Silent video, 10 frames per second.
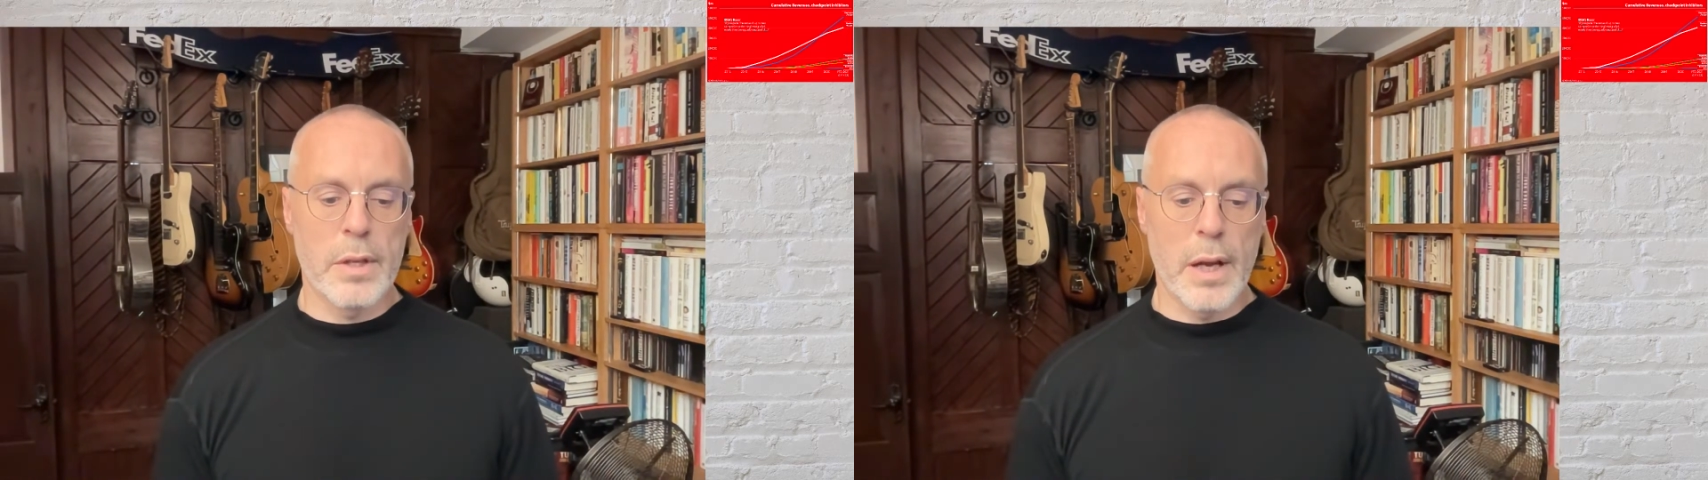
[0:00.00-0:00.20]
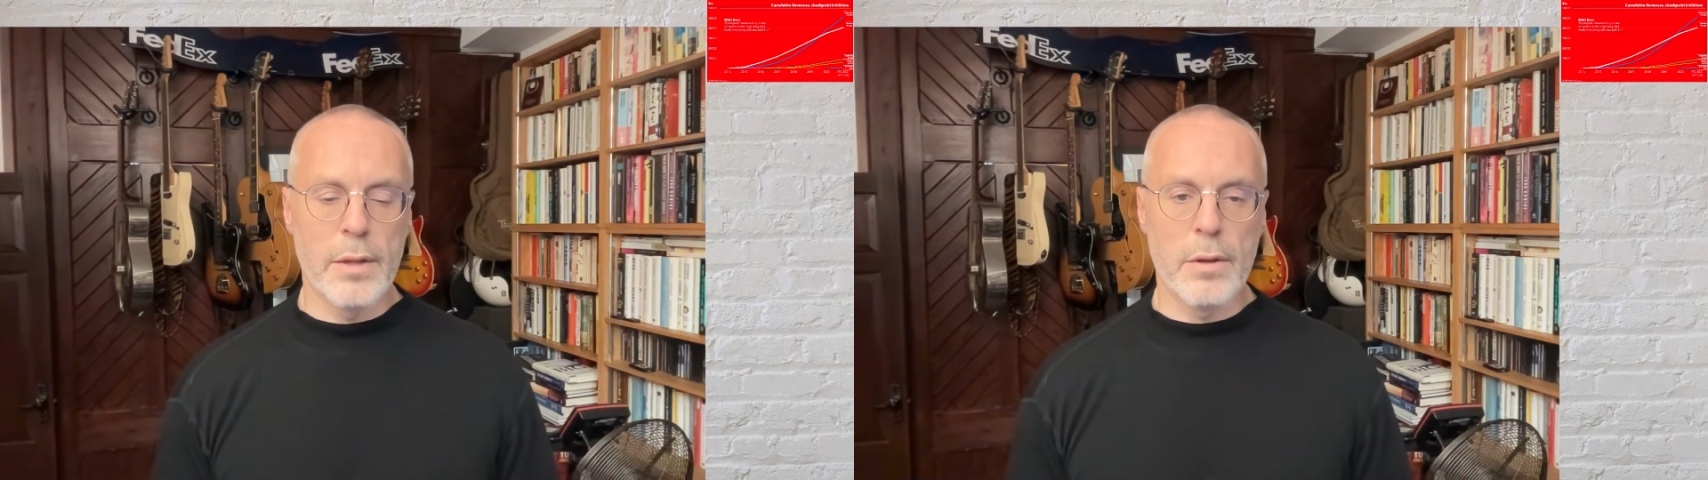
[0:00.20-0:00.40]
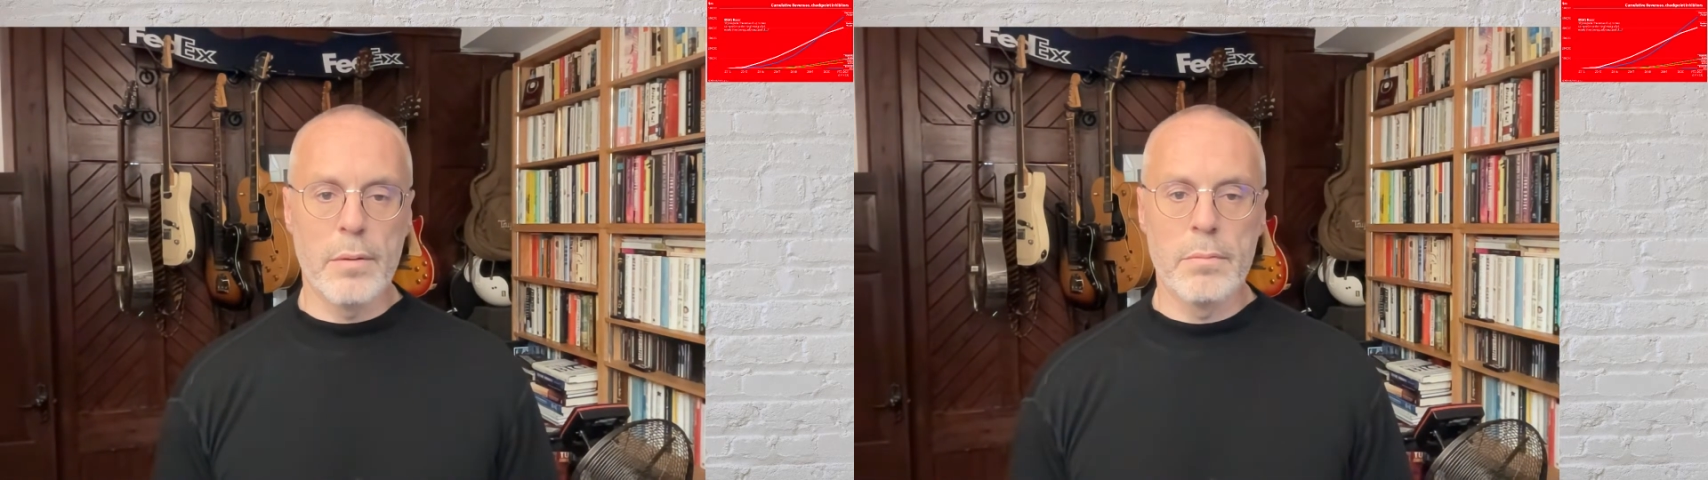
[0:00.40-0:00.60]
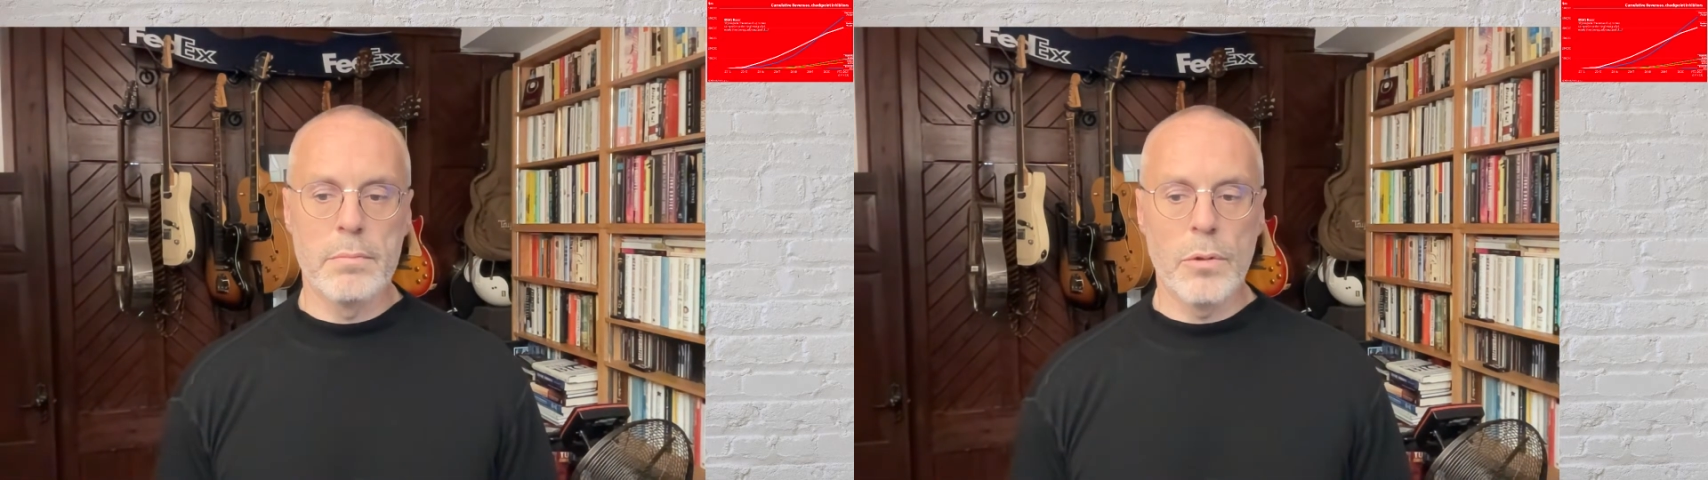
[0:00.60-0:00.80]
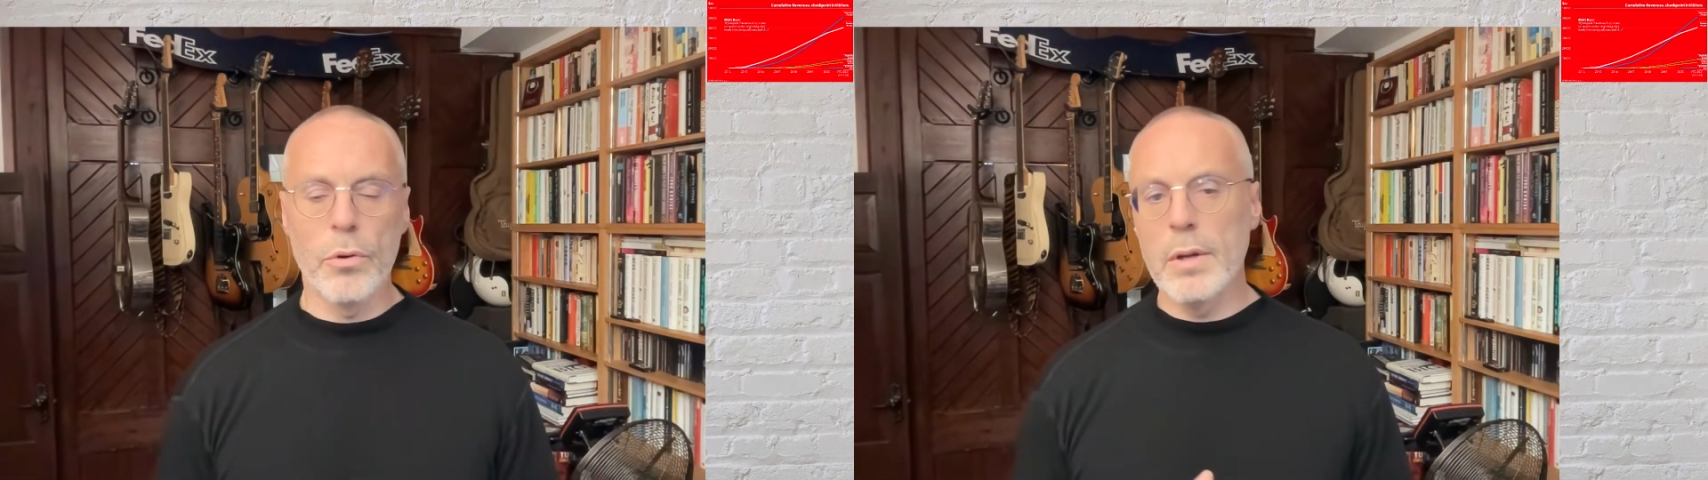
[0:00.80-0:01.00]
together,
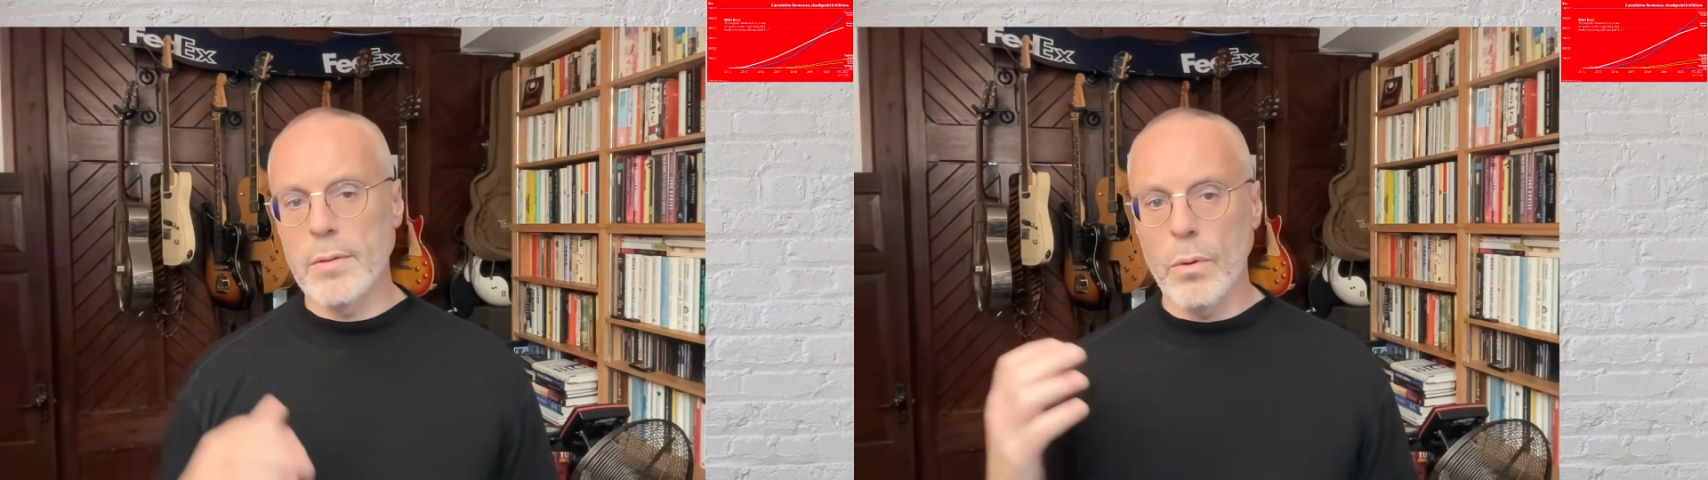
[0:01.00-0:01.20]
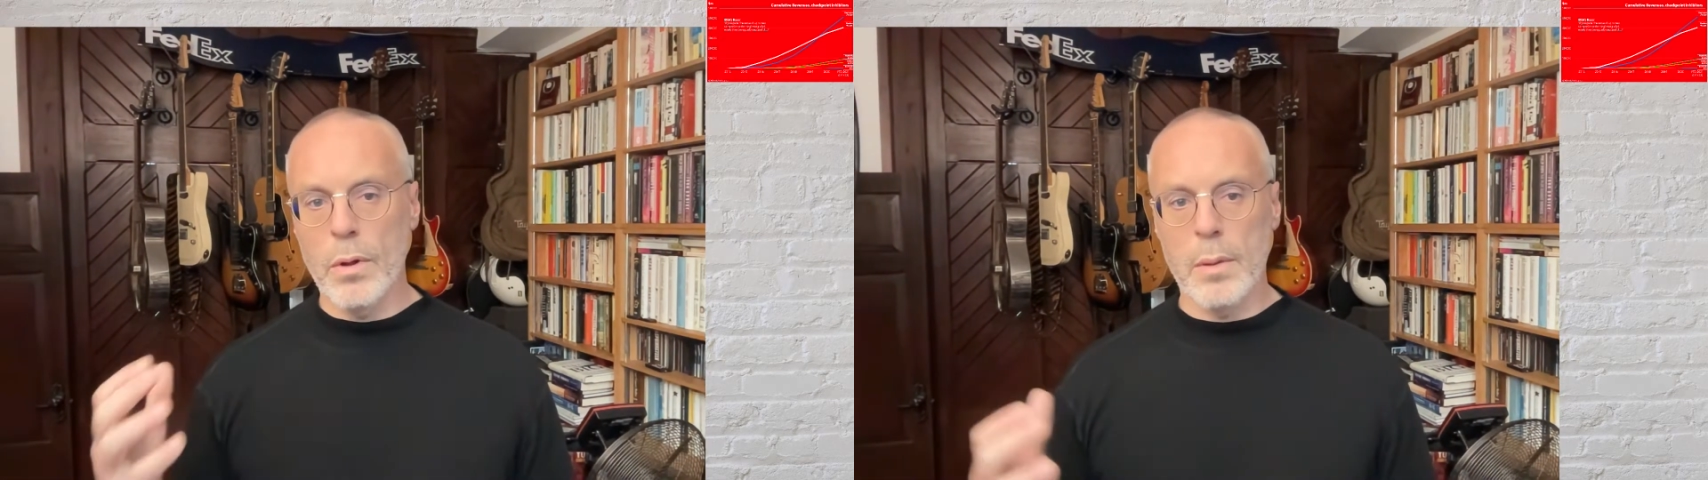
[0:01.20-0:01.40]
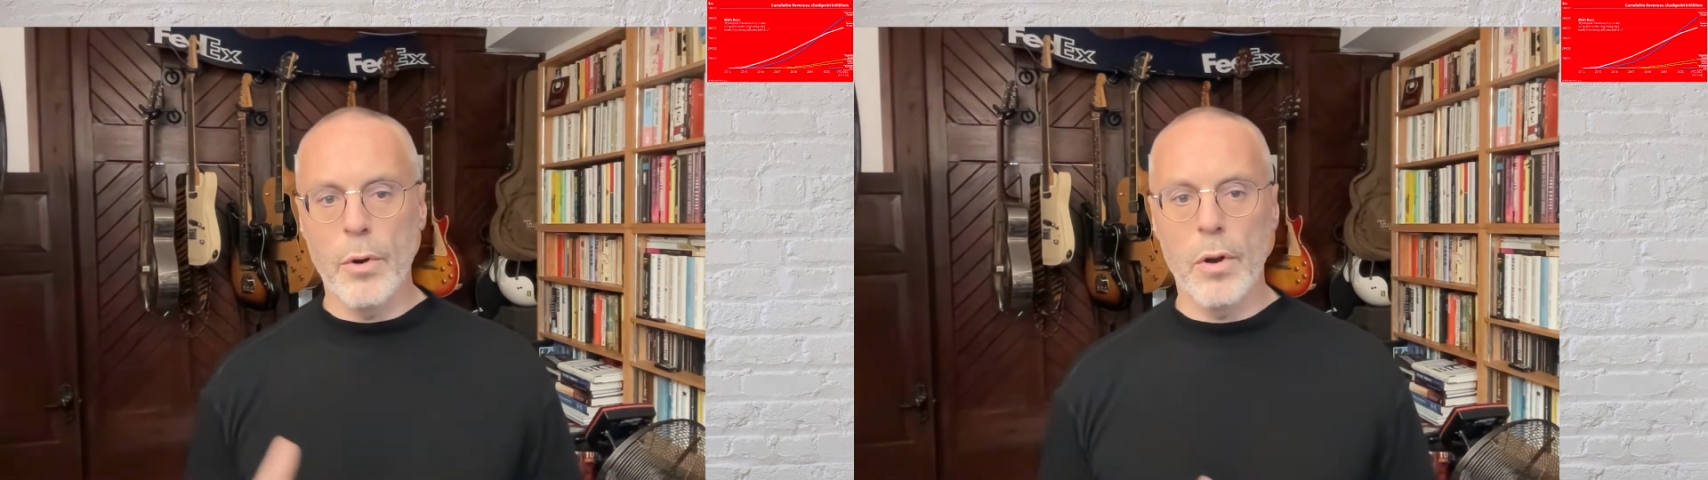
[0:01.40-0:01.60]
or even all of the